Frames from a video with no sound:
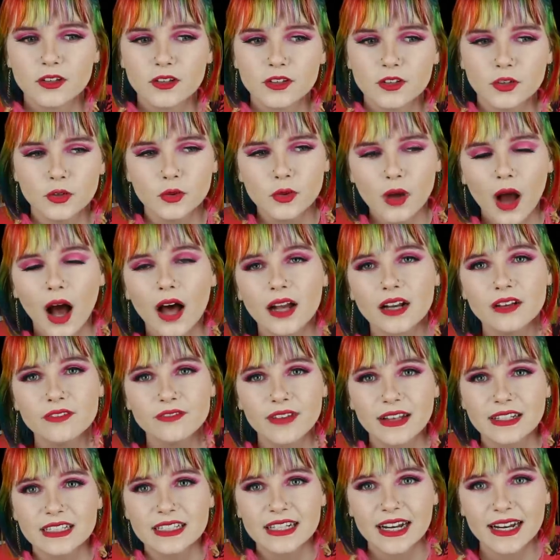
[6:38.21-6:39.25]
You can't
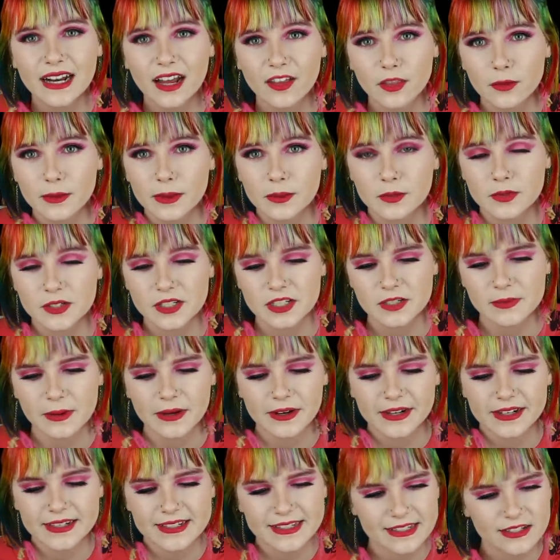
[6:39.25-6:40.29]
invalidate other people's
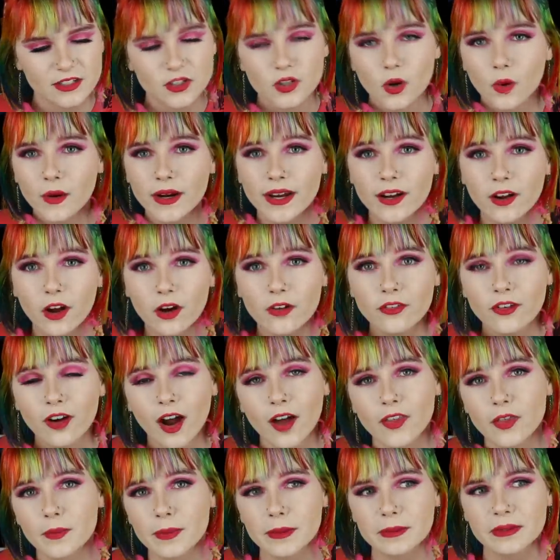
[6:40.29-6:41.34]
experiences. Talking over
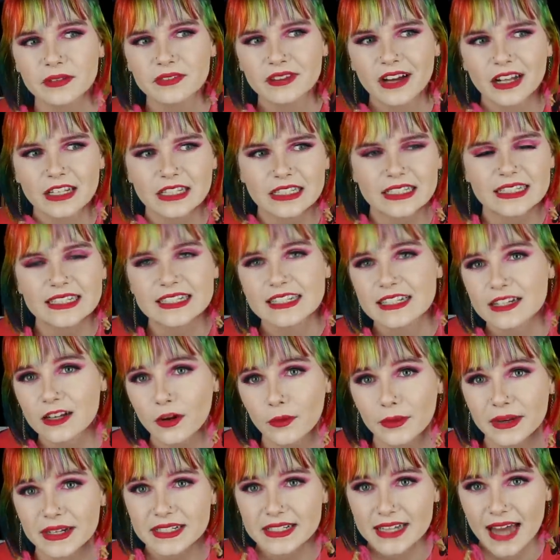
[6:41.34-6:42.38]
other people of color isn't
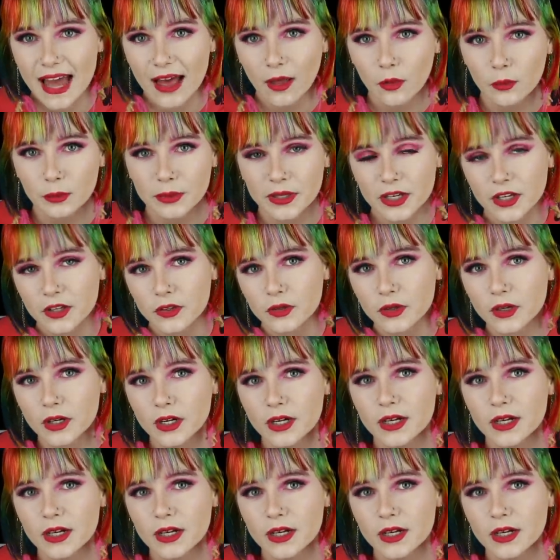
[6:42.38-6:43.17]
going to help you.